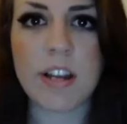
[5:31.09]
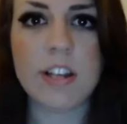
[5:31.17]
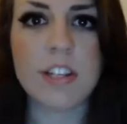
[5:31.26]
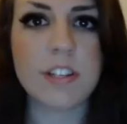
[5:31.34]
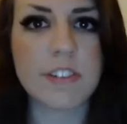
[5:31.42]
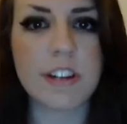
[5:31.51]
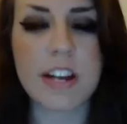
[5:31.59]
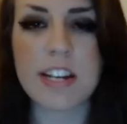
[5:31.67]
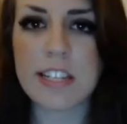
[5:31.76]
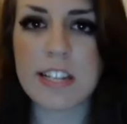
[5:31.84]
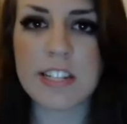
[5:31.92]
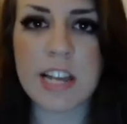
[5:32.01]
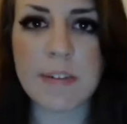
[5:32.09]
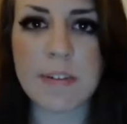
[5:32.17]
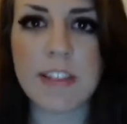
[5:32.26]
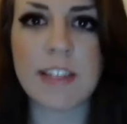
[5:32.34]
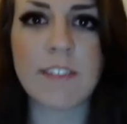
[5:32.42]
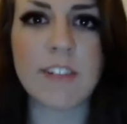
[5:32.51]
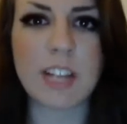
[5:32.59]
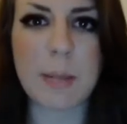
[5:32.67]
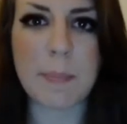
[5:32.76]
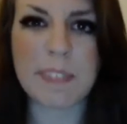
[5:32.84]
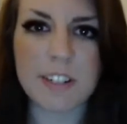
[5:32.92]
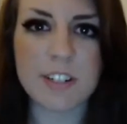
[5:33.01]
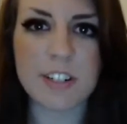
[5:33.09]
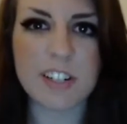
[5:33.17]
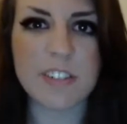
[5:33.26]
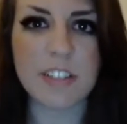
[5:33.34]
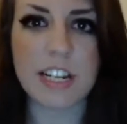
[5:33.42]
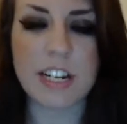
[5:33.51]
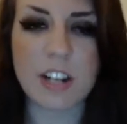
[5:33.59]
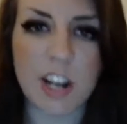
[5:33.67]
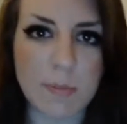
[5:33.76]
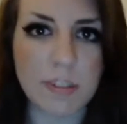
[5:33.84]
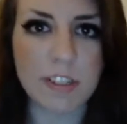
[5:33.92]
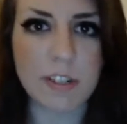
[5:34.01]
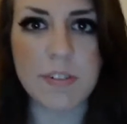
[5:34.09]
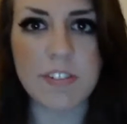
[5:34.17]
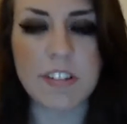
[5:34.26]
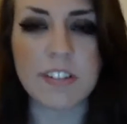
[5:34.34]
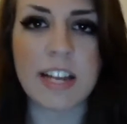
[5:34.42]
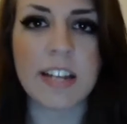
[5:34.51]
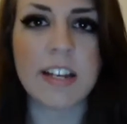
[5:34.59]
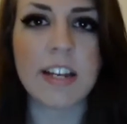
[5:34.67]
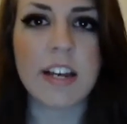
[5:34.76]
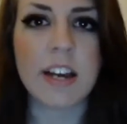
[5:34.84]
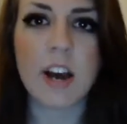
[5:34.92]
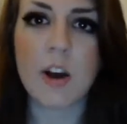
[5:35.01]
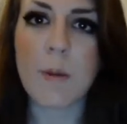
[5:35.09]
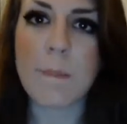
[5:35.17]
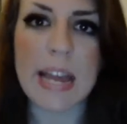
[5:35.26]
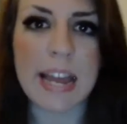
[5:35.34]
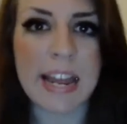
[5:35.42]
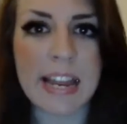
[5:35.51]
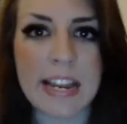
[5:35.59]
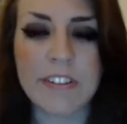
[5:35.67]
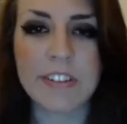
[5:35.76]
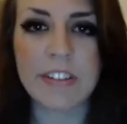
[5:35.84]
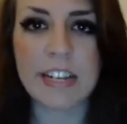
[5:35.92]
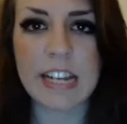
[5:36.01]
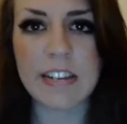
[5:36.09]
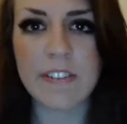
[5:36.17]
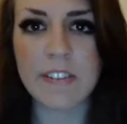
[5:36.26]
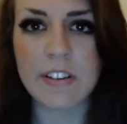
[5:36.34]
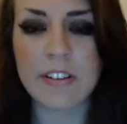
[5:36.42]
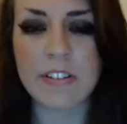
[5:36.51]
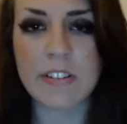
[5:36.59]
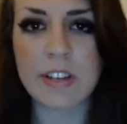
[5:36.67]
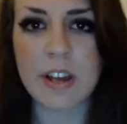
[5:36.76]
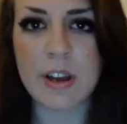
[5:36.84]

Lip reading: So if you're into that type of thing, if you like Plunder, if you like Karmaloop, if you like Obey, if you like any of those